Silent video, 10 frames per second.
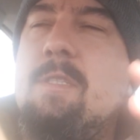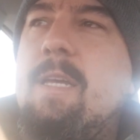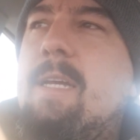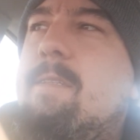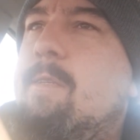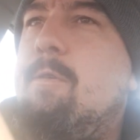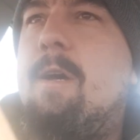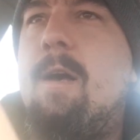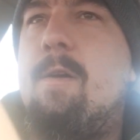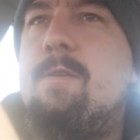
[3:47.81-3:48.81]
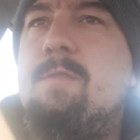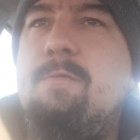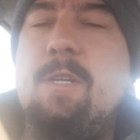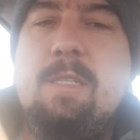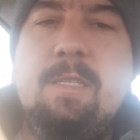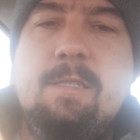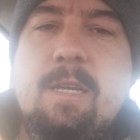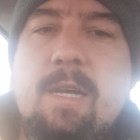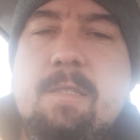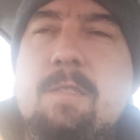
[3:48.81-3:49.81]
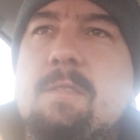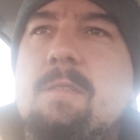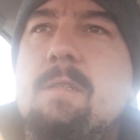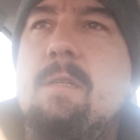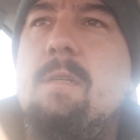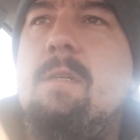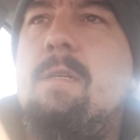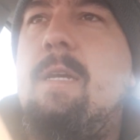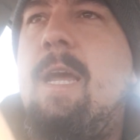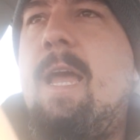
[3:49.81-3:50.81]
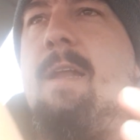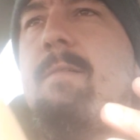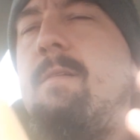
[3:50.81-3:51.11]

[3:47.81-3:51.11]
It's like $2.50, and